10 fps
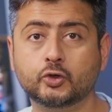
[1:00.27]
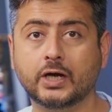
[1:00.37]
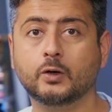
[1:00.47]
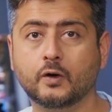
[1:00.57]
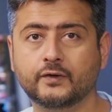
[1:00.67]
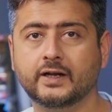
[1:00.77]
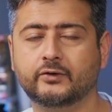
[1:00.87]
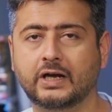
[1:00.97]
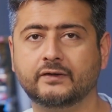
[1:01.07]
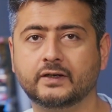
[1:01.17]
chunk of their
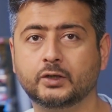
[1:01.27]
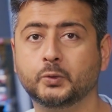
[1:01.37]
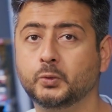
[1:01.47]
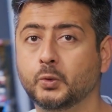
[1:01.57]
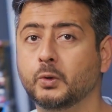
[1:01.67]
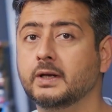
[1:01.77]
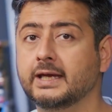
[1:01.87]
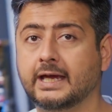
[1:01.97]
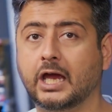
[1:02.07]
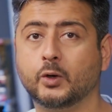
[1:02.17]
traffic to Google
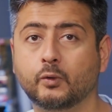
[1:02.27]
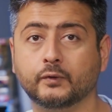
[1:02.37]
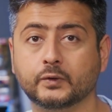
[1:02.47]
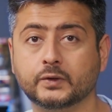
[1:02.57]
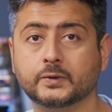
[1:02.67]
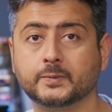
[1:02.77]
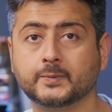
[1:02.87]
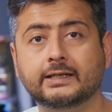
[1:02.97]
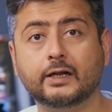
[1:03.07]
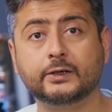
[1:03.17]
AI overviews.
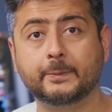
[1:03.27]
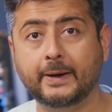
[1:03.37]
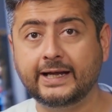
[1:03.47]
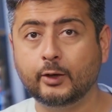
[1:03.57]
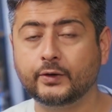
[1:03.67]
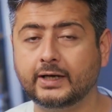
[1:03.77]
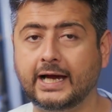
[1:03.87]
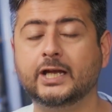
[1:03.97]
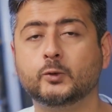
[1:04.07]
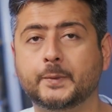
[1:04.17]
Now, depending on the
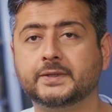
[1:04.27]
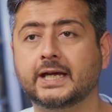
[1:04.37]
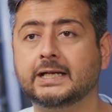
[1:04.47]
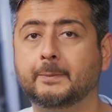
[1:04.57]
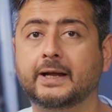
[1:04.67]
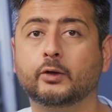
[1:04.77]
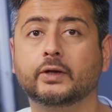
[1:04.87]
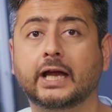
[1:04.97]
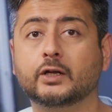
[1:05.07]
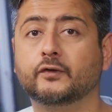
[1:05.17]
kind of website, depending on
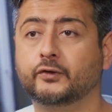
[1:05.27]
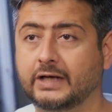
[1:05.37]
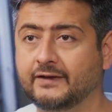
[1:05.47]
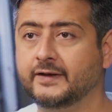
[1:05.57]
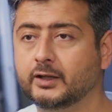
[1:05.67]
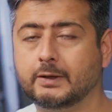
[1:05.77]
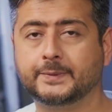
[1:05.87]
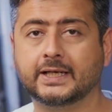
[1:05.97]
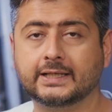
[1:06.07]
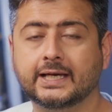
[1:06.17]
the kind of traffic the
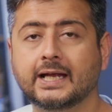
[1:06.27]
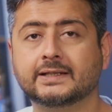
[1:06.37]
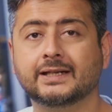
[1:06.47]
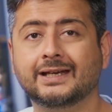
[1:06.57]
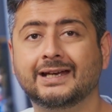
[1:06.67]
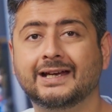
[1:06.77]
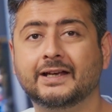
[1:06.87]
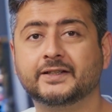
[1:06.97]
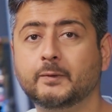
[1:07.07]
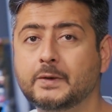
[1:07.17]
website gets,
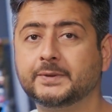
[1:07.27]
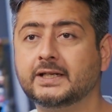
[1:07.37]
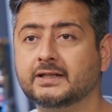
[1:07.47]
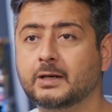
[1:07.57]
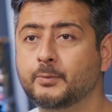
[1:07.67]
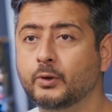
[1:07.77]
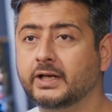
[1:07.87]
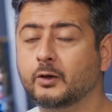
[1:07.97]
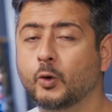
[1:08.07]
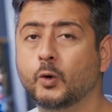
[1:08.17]
some websites are reporting